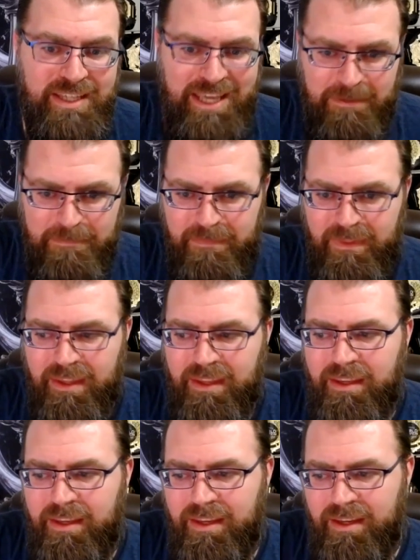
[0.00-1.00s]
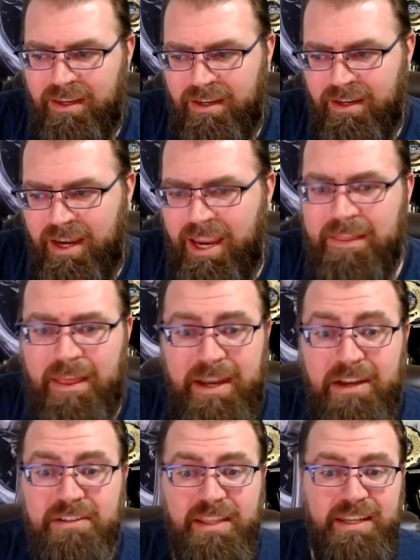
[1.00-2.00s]
Yep. And then
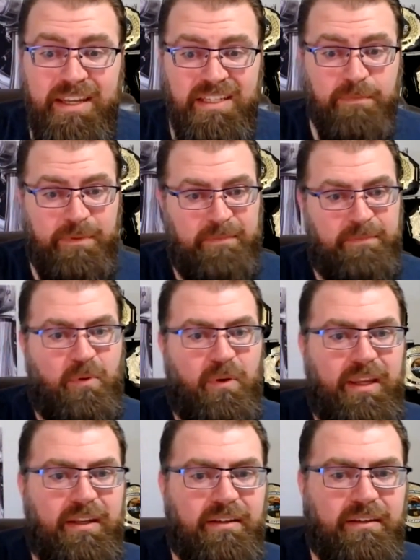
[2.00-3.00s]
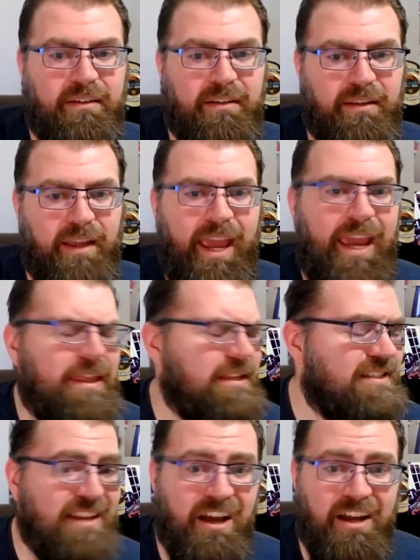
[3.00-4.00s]
here's the discipline point. Hey,
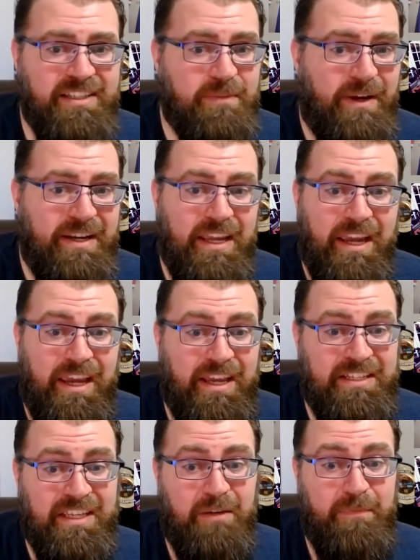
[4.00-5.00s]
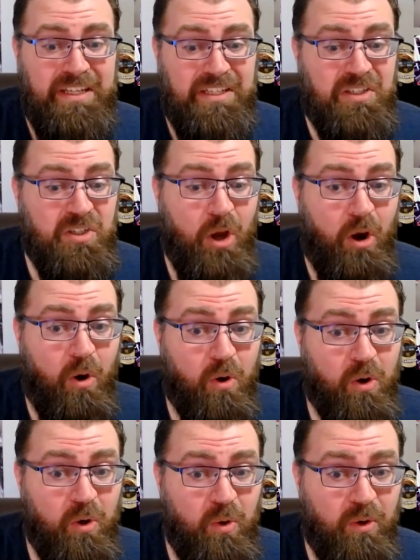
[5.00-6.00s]
this is an awesome idea. It's going to be so
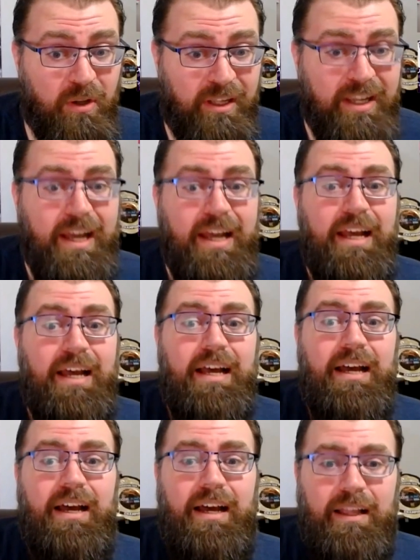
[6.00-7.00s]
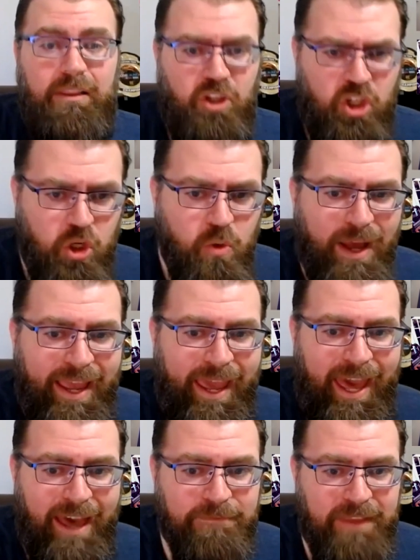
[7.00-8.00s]
cool. Do I
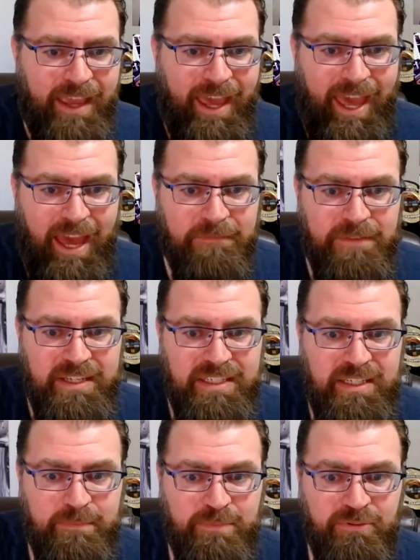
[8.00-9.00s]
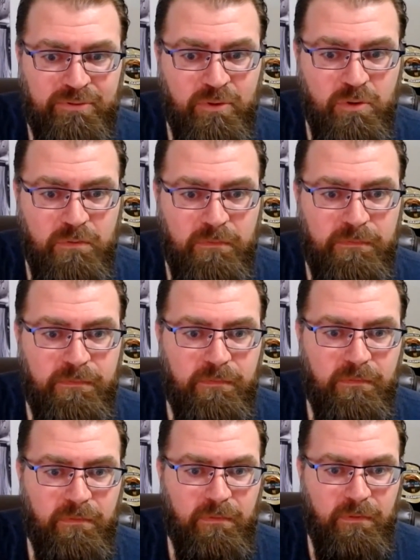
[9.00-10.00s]
have to have this to prove
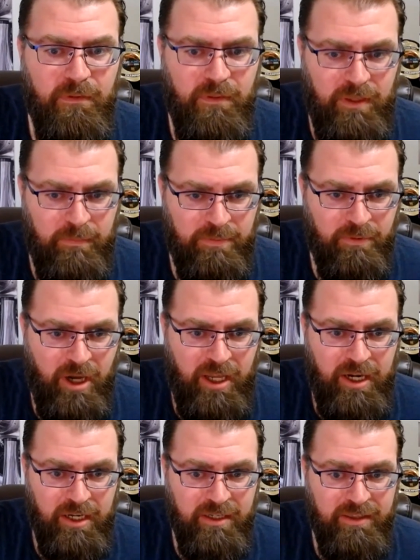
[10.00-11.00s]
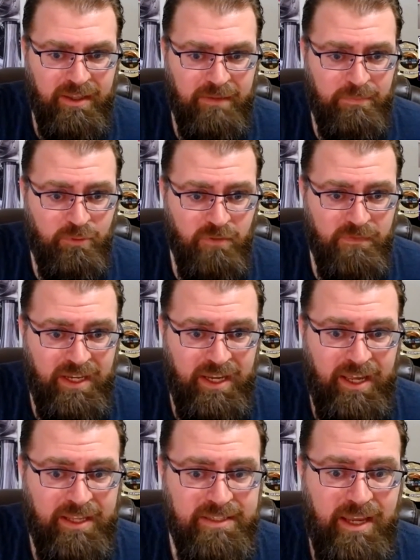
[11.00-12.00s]
the product, to prove the
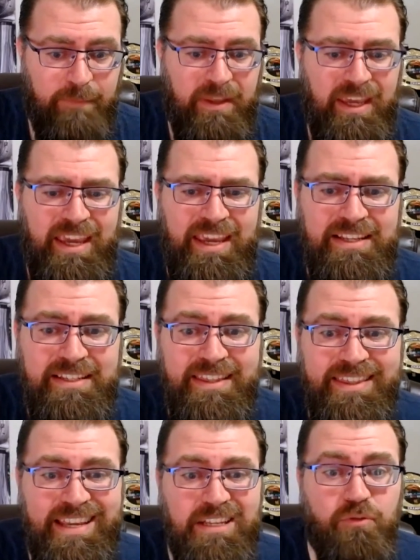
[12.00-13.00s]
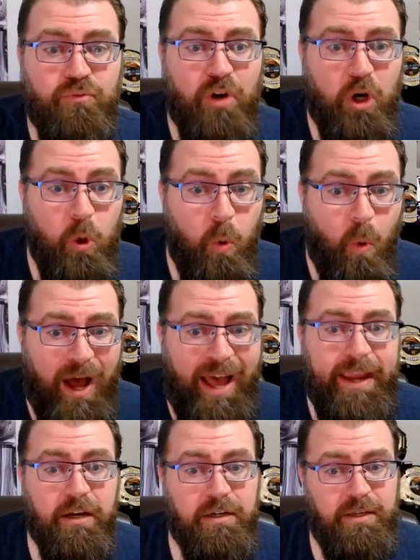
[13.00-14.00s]
concept? Is this
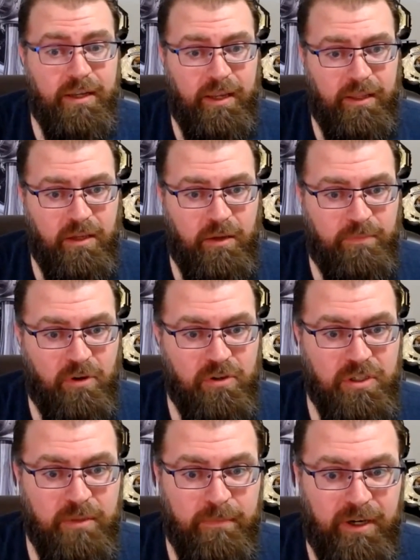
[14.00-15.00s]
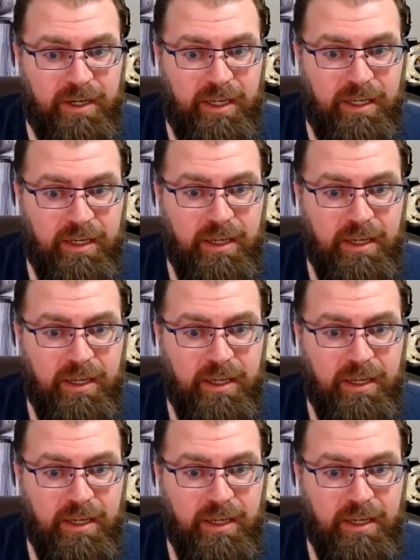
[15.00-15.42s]
required to approach the market?